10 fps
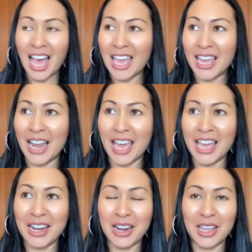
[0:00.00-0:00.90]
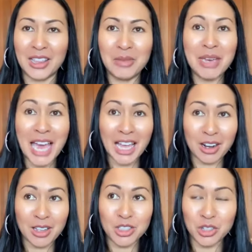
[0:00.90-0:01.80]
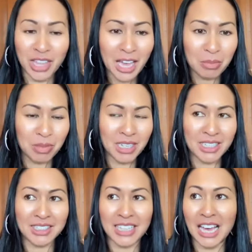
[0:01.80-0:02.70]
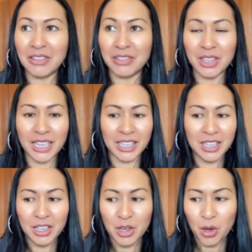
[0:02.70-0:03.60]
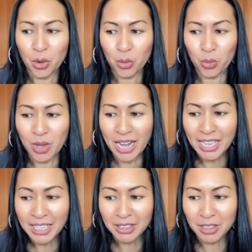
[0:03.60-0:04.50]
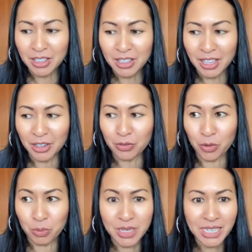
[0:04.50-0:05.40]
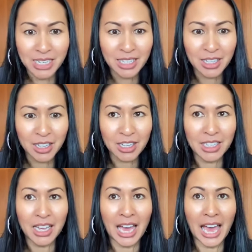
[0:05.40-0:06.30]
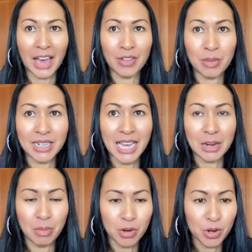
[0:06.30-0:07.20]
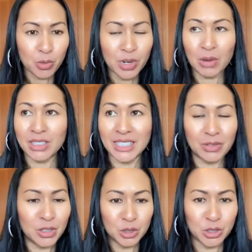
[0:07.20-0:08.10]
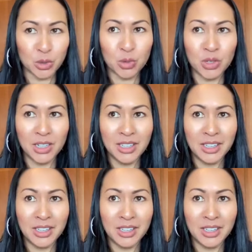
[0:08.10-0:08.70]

And let me add on to that because I feel like when I like for me having my dad murdered when I was 7 years old,